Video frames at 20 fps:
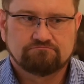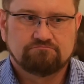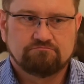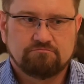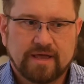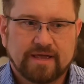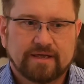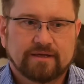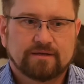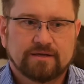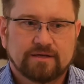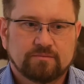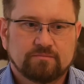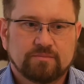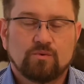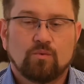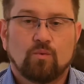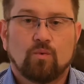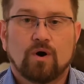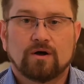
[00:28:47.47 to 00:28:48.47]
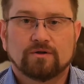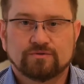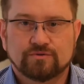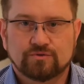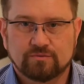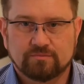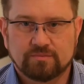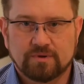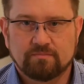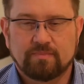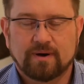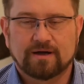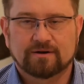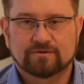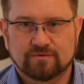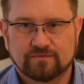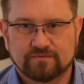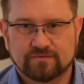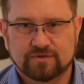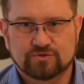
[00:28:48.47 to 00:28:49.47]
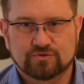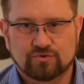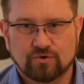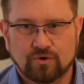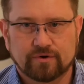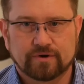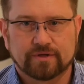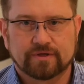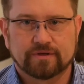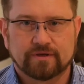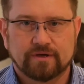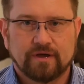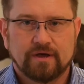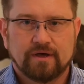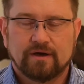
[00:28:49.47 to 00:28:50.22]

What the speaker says: making me want to be part of the story,